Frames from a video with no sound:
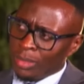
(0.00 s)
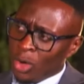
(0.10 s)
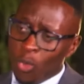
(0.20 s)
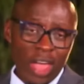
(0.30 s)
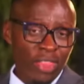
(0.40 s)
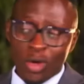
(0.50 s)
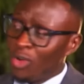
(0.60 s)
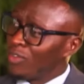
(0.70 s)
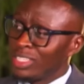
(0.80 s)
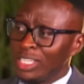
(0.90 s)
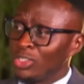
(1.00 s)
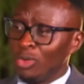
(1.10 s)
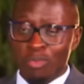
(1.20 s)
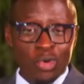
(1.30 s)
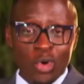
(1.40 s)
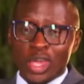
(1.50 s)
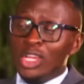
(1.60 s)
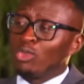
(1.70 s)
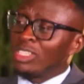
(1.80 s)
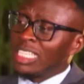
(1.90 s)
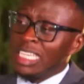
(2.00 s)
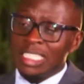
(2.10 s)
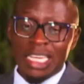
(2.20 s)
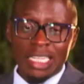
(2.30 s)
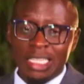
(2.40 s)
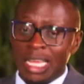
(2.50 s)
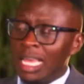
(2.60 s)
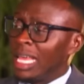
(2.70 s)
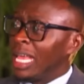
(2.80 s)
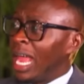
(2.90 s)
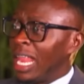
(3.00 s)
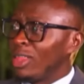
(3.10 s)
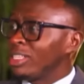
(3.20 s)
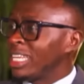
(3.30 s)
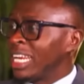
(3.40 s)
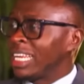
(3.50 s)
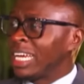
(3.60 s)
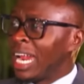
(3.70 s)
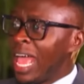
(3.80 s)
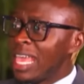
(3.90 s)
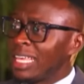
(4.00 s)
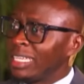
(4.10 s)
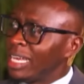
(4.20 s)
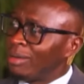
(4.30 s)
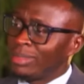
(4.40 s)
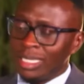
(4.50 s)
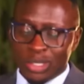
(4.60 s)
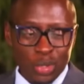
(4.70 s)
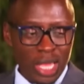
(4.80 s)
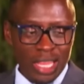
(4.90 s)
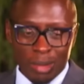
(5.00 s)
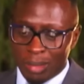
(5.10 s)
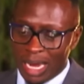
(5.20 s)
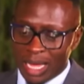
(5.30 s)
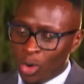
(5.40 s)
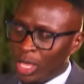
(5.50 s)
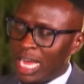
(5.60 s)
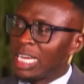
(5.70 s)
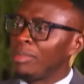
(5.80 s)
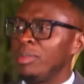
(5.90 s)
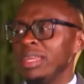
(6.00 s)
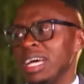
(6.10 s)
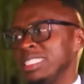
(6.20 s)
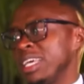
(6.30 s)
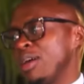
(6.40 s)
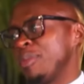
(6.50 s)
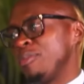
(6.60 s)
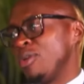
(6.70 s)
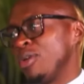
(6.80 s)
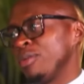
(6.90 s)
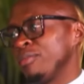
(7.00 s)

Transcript: We had the conversation, bro. It was heated. Another one started crying. I'm just looking at them. I'm like, okay, ata mimi ndanzia wapi, bro?